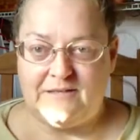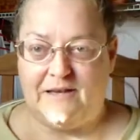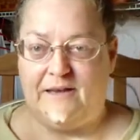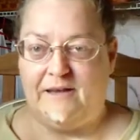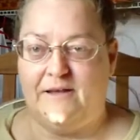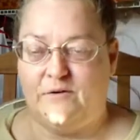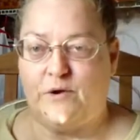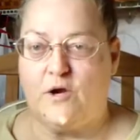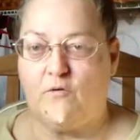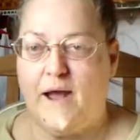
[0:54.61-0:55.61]
and
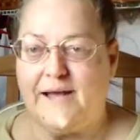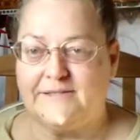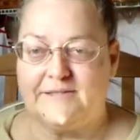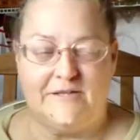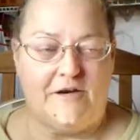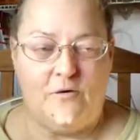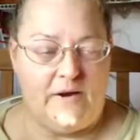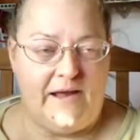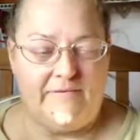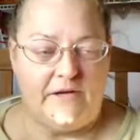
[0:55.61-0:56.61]
regrets. You don't want
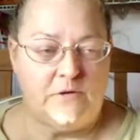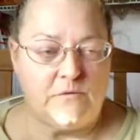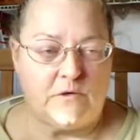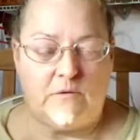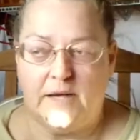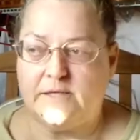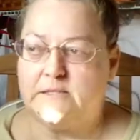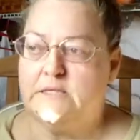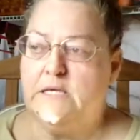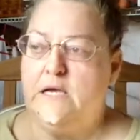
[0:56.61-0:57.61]
to have any regrets.